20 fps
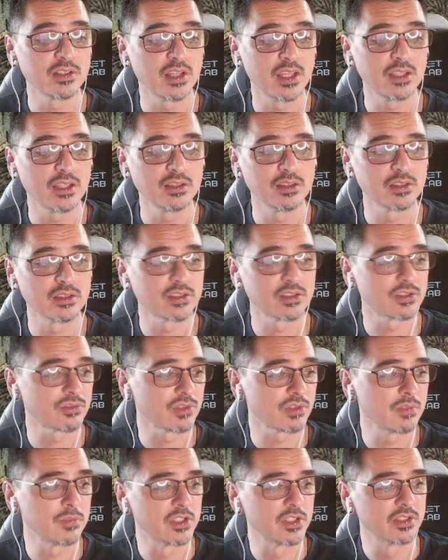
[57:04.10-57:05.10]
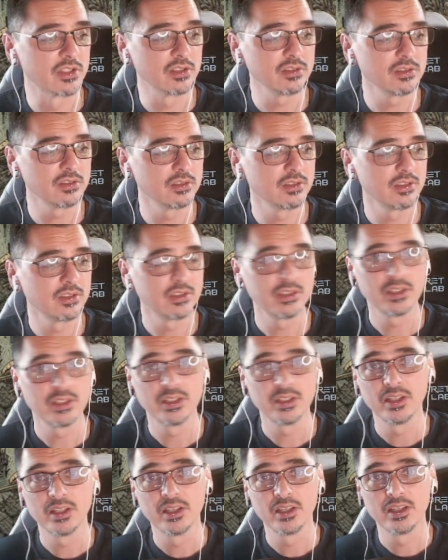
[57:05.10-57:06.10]
end the stream here,
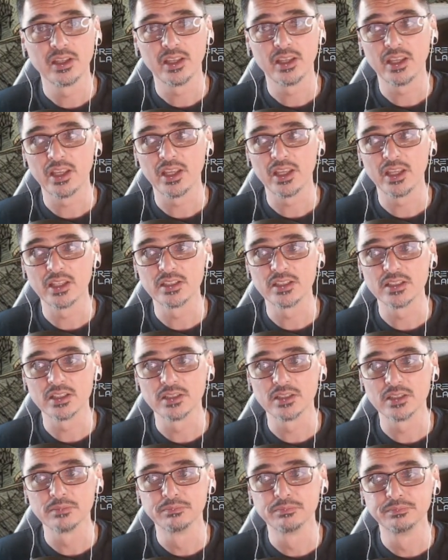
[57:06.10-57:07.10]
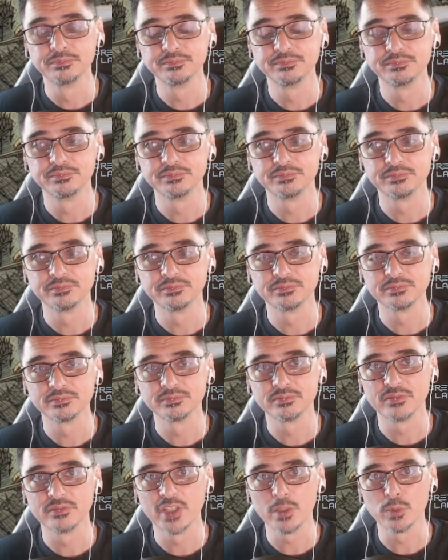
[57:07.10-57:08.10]
and
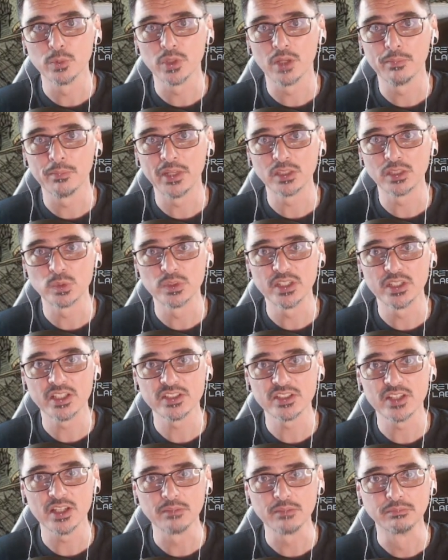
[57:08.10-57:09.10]
yeah, we'll come back to it next time.